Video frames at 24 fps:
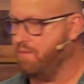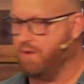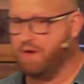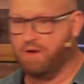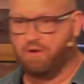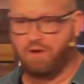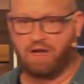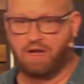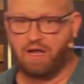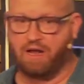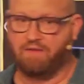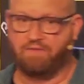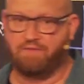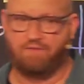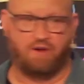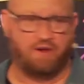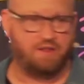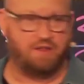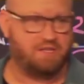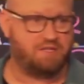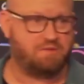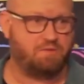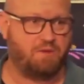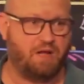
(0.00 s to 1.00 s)
do I go to find
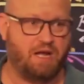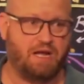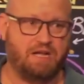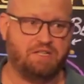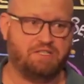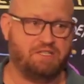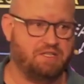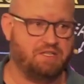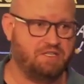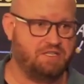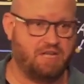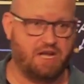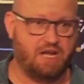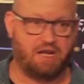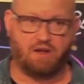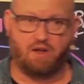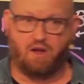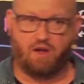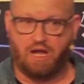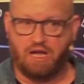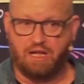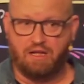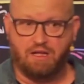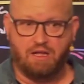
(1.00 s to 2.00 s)
this place? And there's a young
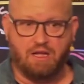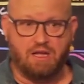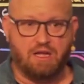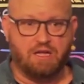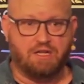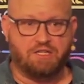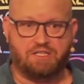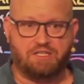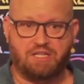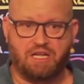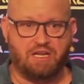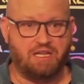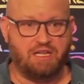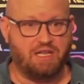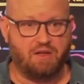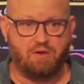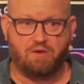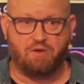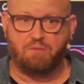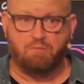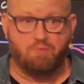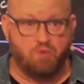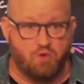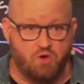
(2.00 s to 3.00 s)
guy standing there on a
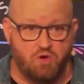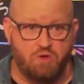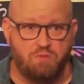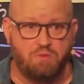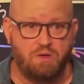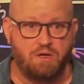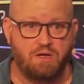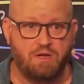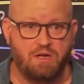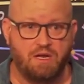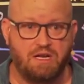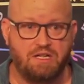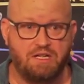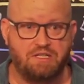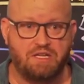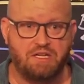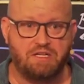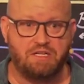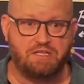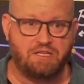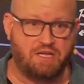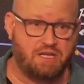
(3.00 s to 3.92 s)
broom, and he says,